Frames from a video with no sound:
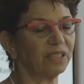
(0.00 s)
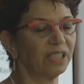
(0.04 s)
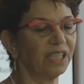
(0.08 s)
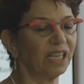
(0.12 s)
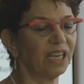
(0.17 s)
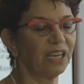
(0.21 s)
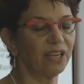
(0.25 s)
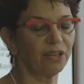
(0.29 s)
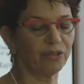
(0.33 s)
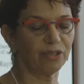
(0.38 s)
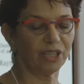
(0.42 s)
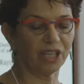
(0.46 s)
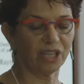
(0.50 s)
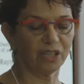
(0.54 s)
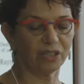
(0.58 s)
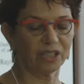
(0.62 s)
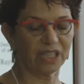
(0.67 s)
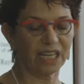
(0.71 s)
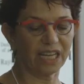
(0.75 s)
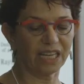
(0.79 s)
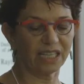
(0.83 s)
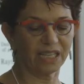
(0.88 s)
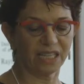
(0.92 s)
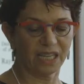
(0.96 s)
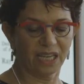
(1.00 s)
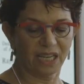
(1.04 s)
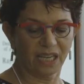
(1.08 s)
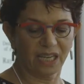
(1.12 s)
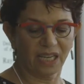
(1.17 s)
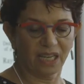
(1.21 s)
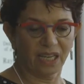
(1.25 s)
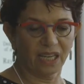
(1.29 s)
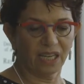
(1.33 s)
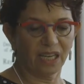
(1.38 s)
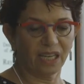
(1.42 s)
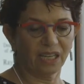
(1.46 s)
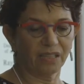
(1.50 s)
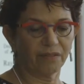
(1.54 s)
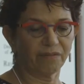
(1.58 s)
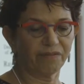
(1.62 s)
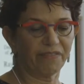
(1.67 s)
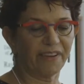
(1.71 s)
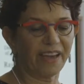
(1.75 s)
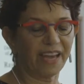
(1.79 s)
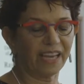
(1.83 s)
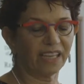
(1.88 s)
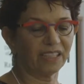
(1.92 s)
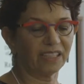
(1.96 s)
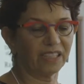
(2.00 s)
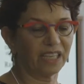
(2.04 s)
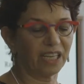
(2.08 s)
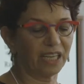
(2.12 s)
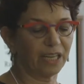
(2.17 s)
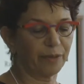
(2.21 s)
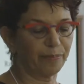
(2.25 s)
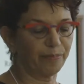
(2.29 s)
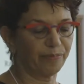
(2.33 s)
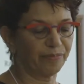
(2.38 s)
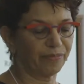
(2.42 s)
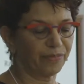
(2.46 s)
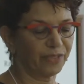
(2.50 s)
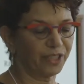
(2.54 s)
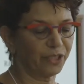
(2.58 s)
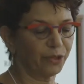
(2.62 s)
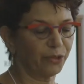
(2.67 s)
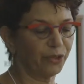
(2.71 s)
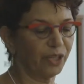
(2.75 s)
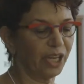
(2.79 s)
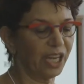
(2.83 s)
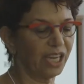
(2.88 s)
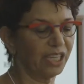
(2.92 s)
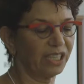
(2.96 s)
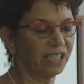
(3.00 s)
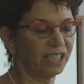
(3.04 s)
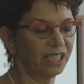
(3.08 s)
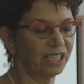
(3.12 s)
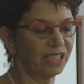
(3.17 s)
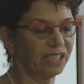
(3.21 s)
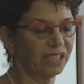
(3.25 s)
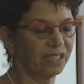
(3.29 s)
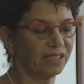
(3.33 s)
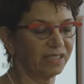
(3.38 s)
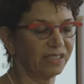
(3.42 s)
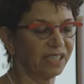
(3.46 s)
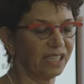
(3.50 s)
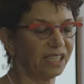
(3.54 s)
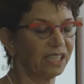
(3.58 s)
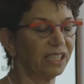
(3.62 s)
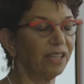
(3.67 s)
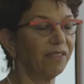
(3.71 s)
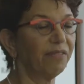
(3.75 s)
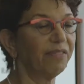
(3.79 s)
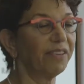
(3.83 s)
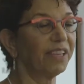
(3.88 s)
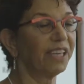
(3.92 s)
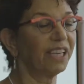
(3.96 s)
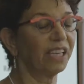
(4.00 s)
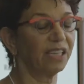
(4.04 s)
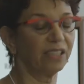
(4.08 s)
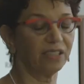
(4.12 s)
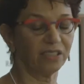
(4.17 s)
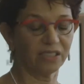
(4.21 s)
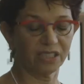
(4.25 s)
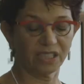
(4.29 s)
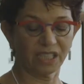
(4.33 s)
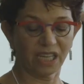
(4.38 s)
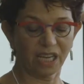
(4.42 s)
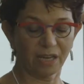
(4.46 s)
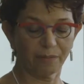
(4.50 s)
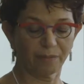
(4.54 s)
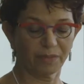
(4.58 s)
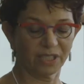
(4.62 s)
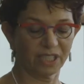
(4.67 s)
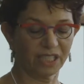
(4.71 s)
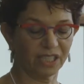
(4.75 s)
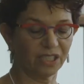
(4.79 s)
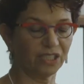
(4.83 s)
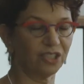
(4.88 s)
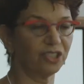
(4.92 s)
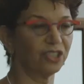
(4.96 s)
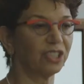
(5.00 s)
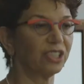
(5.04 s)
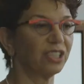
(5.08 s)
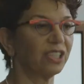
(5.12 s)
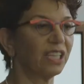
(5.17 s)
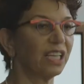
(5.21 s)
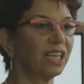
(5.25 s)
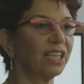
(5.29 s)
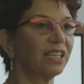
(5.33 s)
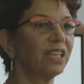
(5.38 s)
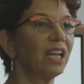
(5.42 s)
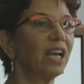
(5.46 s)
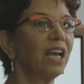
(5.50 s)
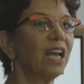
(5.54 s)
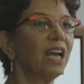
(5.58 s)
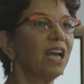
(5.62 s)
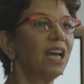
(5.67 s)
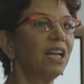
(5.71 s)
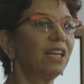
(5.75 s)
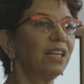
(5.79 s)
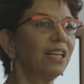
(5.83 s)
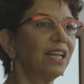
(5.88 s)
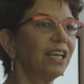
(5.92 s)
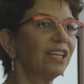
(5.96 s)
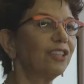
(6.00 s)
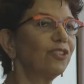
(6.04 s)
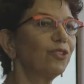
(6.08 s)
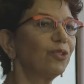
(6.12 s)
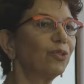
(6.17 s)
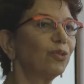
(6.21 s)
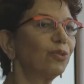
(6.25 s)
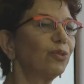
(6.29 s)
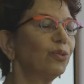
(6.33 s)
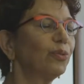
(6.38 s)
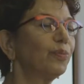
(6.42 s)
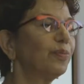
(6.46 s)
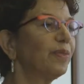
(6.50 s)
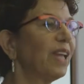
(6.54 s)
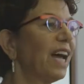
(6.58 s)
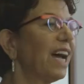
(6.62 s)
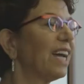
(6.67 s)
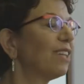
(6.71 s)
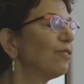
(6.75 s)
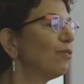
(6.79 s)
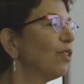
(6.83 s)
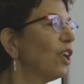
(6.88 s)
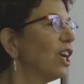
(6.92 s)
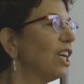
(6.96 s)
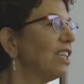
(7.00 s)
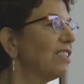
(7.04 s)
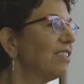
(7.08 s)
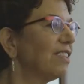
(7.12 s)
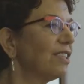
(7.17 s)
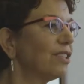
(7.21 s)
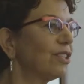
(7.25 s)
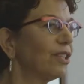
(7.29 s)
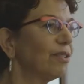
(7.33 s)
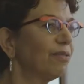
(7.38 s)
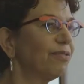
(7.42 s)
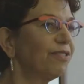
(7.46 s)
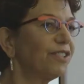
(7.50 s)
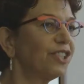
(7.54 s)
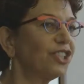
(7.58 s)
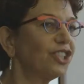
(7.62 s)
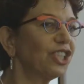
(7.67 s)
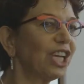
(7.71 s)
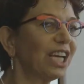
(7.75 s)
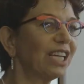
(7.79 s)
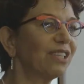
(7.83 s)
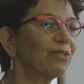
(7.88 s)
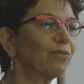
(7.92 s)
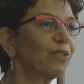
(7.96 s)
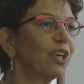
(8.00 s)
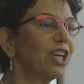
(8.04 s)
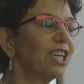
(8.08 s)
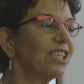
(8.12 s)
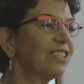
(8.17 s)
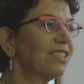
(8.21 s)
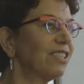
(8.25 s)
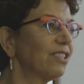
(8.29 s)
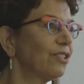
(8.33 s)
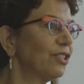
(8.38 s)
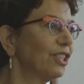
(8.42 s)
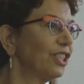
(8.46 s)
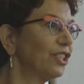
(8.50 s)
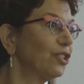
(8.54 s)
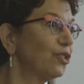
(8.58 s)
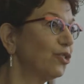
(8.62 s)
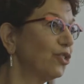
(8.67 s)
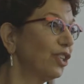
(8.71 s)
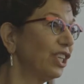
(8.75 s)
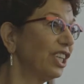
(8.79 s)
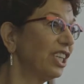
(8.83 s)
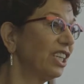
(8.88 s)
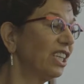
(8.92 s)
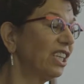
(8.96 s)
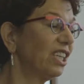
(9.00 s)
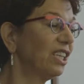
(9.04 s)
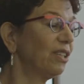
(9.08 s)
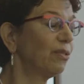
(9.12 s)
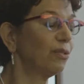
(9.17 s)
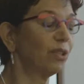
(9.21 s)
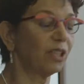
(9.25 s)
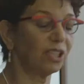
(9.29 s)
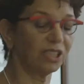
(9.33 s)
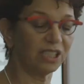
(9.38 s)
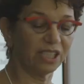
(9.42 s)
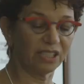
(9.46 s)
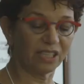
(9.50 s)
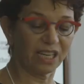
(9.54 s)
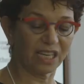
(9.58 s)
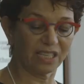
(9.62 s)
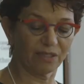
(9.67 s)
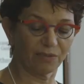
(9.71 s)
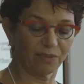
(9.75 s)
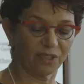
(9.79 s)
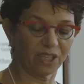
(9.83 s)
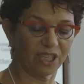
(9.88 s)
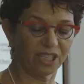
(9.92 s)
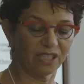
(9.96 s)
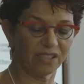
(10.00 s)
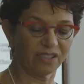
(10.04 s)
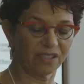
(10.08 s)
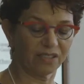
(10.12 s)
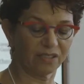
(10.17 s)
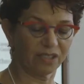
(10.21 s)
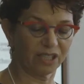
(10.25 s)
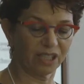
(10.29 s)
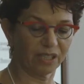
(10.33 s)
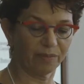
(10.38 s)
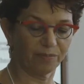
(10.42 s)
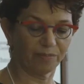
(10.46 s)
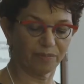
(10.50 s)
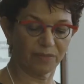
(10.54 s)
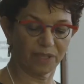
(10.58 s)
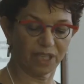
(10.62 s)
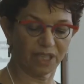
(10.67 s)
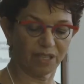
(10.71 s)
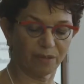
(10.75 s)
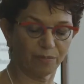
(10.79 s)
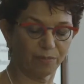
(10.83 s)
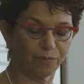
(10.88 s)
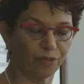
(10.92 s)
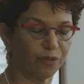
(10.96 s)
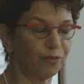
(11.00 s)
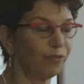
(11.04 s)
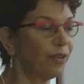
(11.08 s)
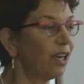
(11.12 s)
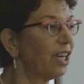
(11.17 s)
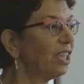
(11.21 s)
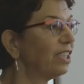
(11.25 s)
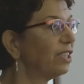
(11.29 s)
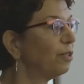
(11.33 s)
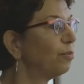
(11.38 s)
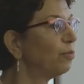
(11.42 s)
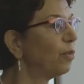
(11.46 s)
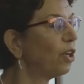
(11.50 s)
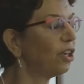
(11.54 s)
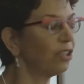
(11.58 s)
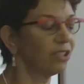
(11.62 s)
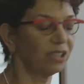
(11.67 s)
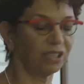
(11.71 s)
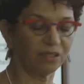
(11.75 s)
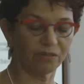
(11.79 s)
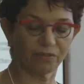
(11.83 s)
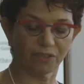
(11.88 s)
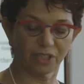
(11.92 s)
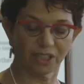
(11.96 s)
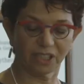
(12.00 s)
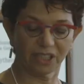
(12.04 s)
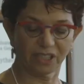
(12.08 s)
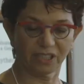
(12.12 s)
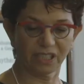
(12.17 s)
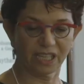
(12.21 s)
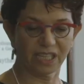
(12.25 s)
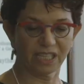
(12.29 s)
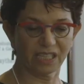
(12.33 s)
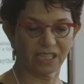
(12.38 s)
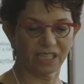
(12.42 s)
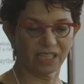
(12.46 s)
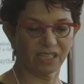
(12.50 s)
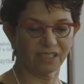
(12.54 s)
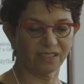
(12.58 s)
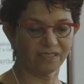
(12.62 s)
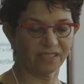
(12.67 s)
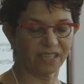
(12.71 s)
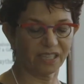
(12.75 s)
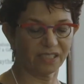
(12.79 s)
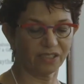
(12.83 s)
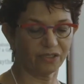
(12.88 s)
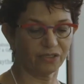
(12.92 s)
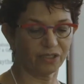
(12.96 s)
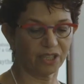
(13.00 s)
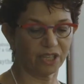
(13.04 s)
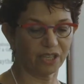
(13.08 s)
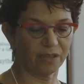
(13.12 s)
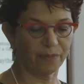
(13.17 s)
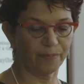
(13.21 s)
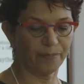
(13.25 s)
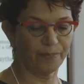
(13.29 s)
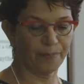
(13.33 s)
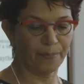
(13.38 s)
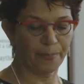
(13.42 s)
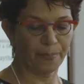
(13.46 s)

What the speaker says: area that in fact created significant contamination that led to advisory, fish advisory, drinking water advisory, providing bottled water, and etc.